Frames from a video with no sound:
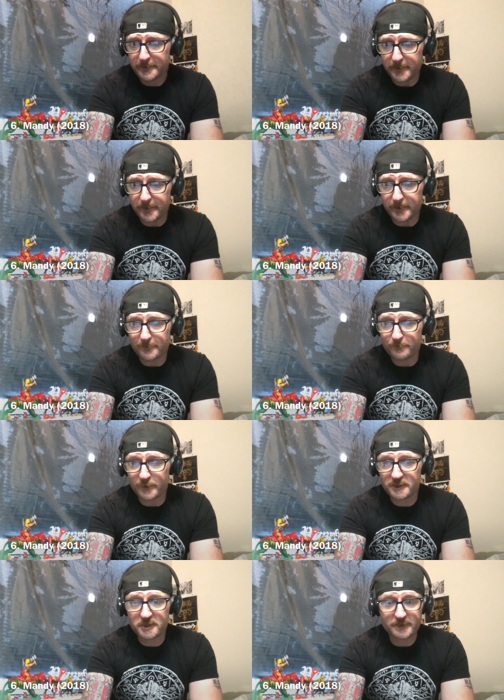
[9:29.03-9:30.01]
um,
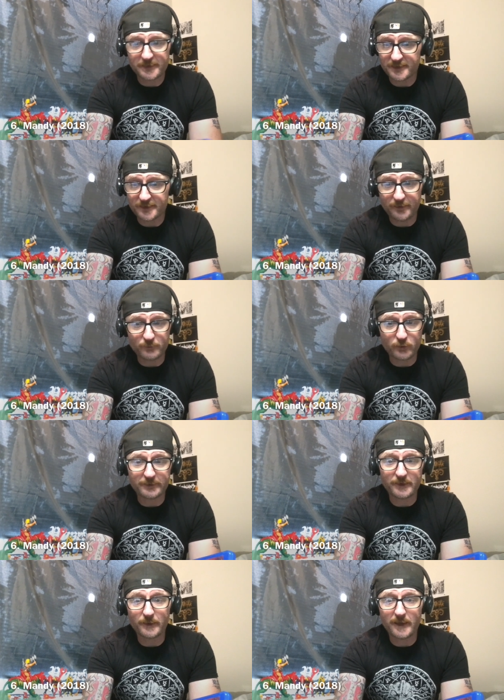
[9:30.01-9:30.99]
which is another
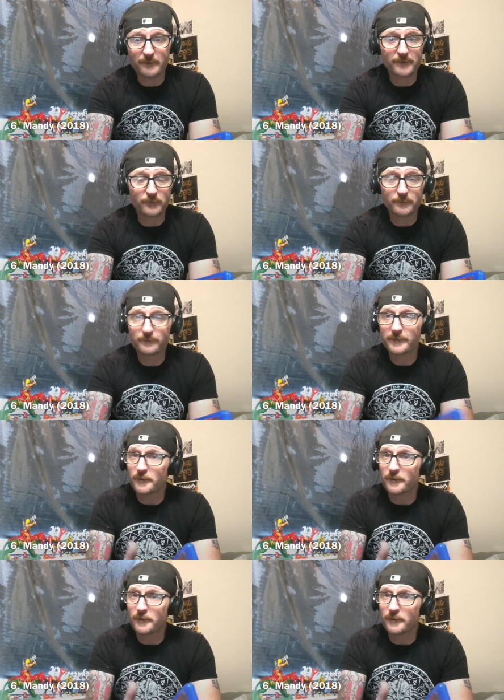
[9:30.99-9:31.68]
movie that a lot of people